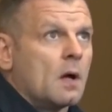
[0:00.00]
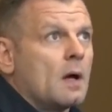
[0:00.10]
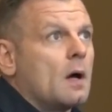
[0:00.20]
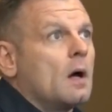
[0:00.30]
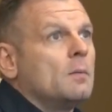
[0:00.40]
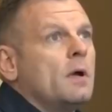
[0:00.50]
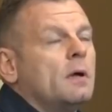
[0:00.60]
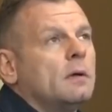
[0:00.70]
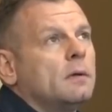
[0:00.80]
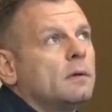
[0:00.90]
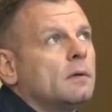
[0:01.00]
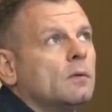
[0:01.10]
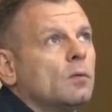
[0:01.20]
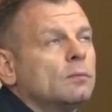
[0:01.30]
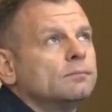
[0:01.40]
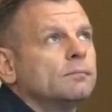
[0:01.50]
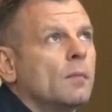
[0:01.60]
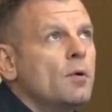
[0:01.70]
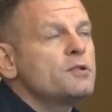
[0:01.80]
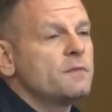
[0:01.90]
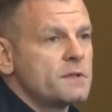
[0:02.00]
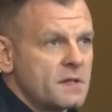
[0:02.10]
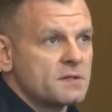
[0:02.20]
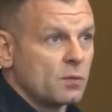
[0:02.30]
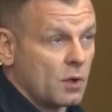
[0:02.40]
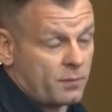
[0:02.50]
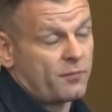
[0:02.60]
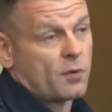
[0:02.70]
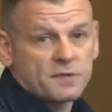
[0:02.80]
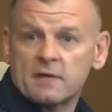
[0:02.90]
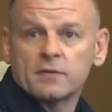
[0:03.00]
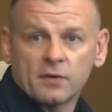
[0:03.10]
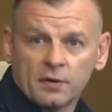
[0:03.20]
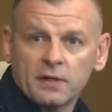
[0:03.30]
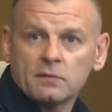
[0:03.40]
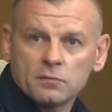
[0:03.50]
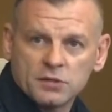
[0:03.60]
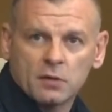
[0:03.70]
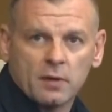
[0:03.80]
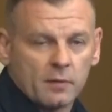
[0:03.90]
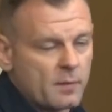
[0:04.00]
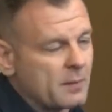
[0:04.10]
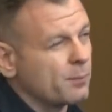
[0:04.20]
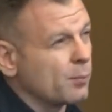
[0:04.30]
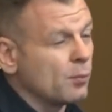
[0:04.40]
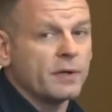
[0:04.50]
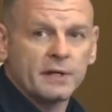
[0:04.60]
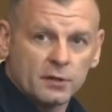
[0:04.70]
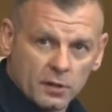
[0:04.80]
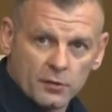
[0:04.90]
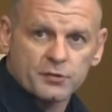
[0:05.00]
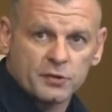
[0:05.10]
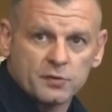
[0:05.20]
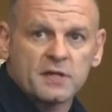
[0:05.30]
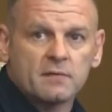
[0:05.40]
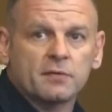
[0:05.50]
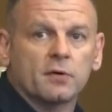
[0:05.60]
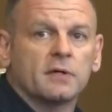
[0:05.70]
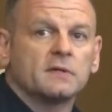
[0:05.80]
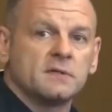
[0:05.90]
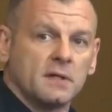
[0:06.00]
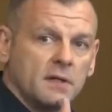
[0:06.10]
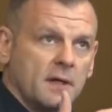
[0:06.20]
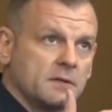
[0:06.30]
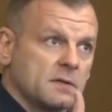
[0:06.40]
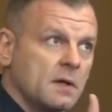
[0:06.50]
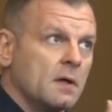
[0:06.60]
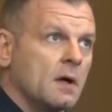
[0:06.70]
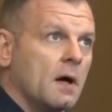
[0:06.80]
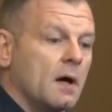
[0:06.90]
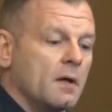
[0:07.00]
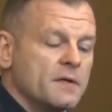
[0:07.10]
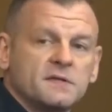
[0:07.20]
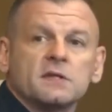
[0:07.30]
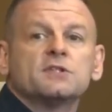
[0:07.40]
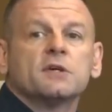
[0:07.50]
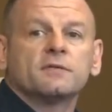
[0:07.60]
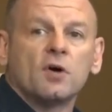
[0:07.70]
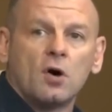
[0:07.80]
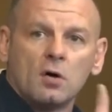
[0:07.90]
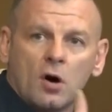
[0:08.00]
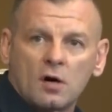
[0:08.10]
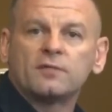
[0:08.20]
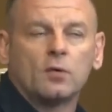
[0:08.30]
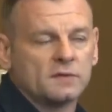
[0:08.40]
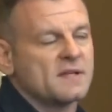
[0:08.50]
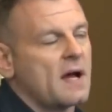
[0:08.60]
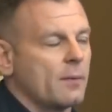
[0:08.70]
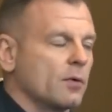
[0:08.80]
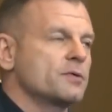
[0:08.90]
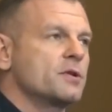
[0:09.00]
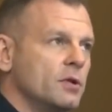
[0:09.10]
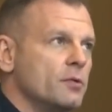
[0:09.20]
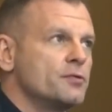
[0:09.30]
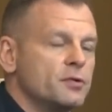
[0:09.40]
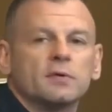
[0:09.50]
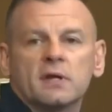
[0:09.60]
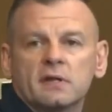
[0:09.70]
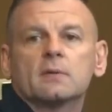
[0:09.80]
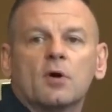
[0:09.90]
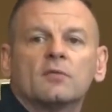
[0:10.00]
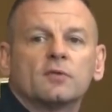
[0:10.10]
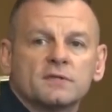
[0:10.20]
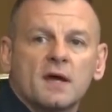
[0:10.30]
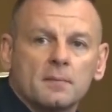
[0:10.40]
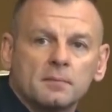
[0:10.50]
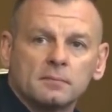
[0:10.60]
Um, most of us get to work before 7:30, so it would have been pretty close to 7:30 to get uh, the C shift off on time, or as close to getting them off on time.